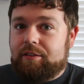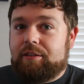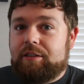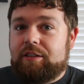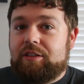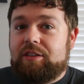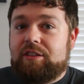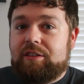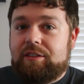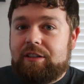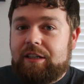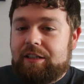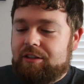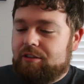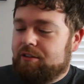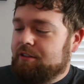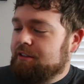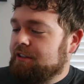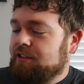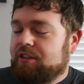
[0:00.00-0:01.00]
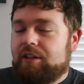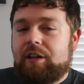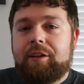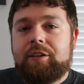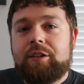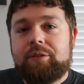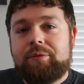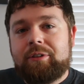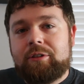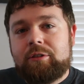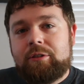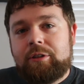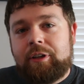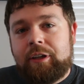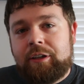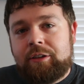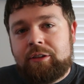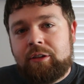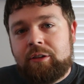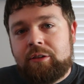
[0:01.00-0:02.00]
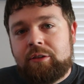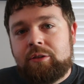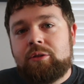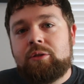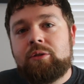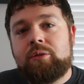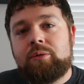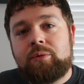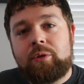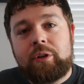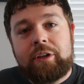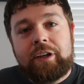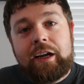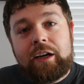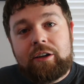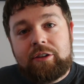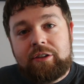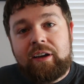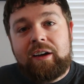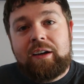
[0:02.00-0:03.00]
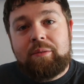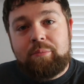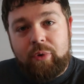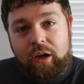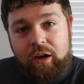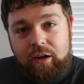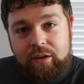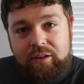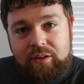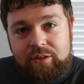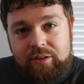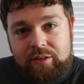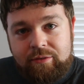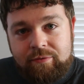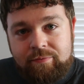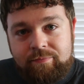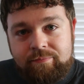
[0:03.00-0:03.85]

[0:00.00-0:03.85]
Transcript: This is an excellent design if you're looking for an airtight box.